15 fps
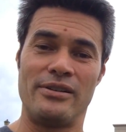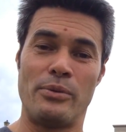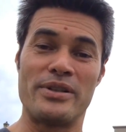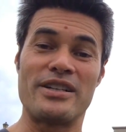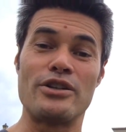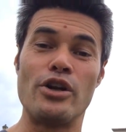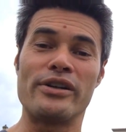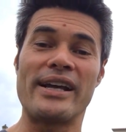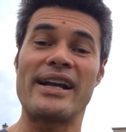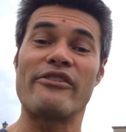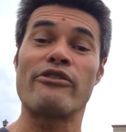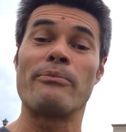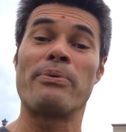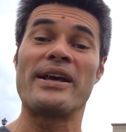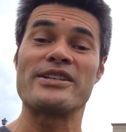which is looking at
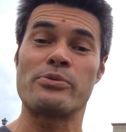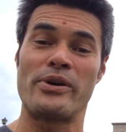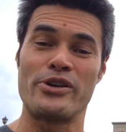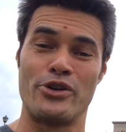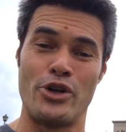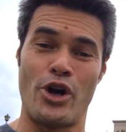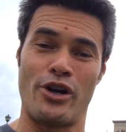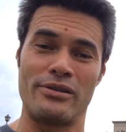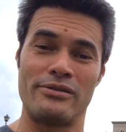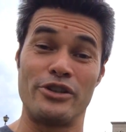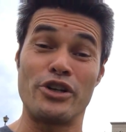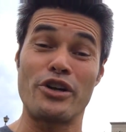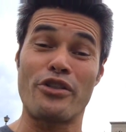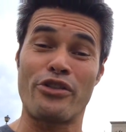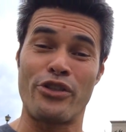it from a place where you're not.
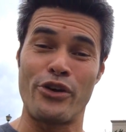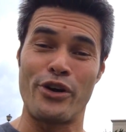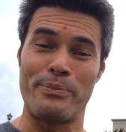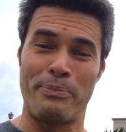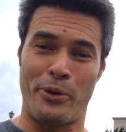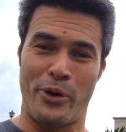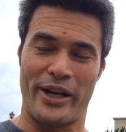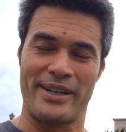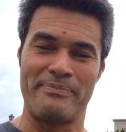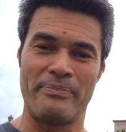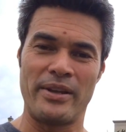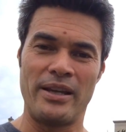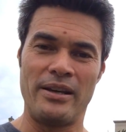You've got a third point.